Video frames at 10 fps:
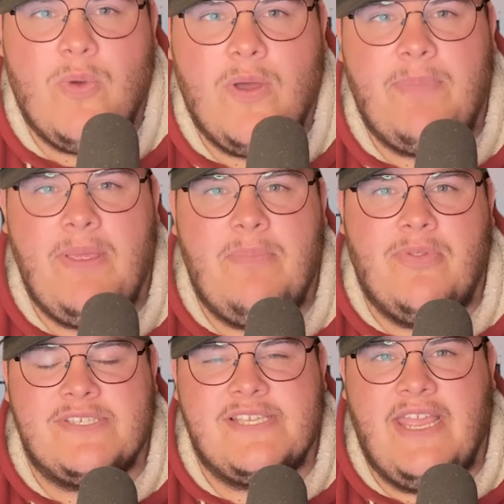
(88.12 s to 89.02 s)
what
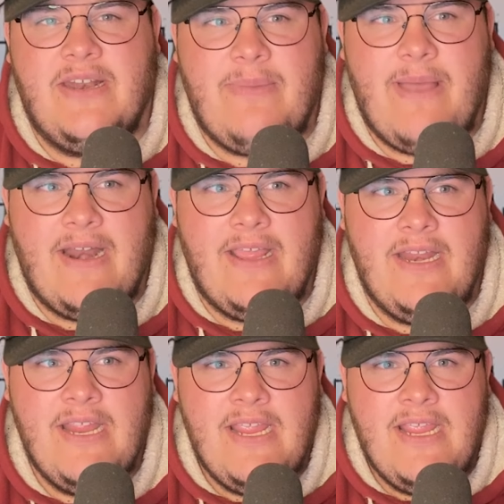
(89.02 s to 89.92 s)
people are saying about it.
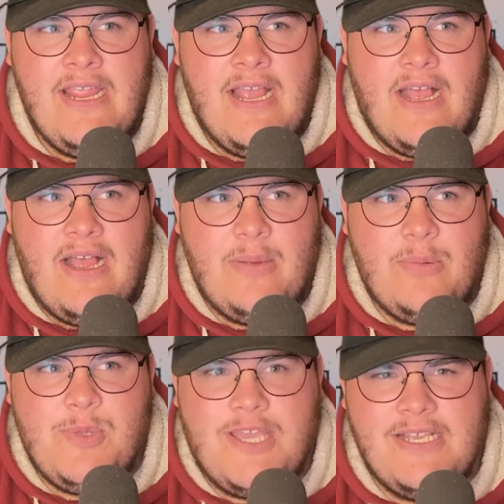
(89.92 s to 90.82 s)

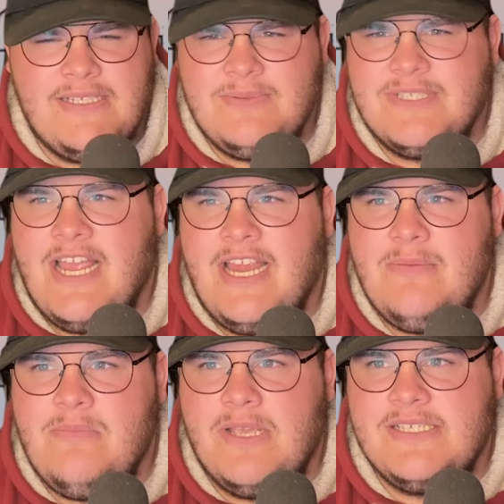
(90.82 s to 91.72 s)
Because it was kind
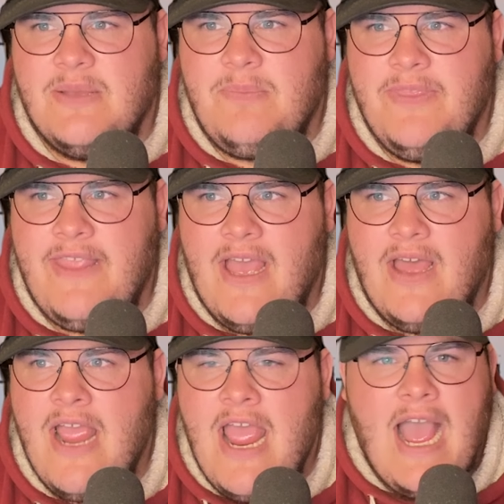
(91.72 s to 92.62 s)
of mixed up and
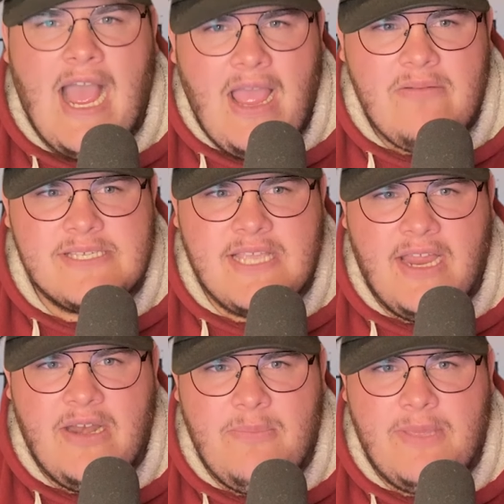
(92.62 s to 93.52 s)
down. I was
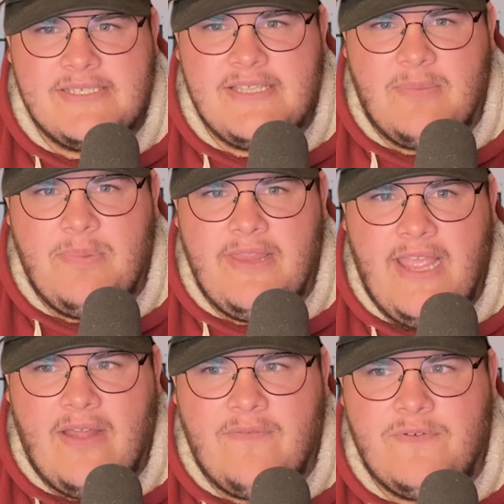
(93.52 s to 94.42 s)
kind of mixed up and
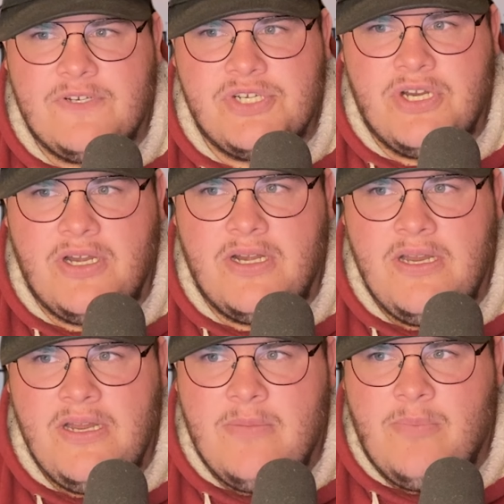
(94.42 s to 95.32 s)
down for sure,
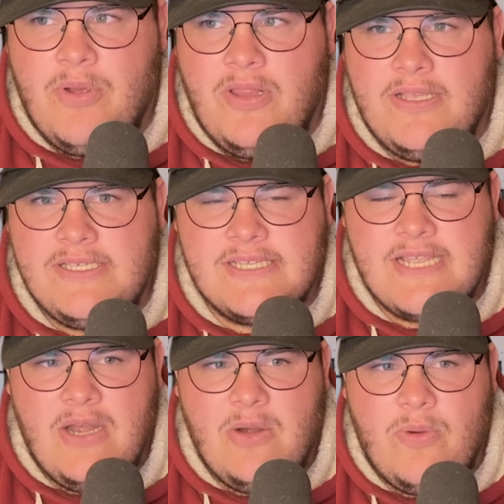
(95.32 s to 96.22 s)
but this is
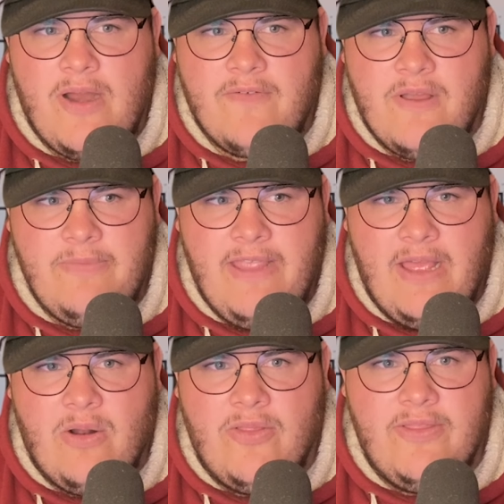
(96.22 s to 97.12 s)
kind of where I've come
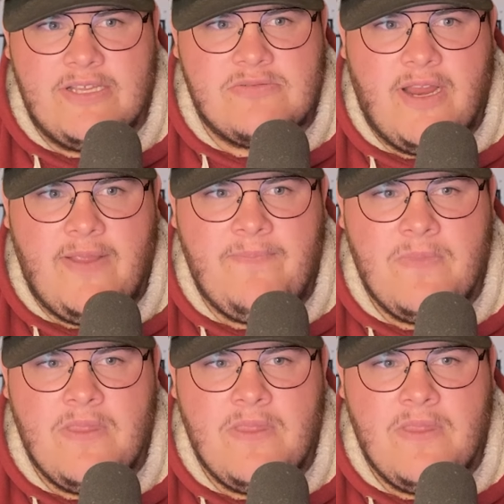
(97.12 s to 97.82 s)
down on this, right?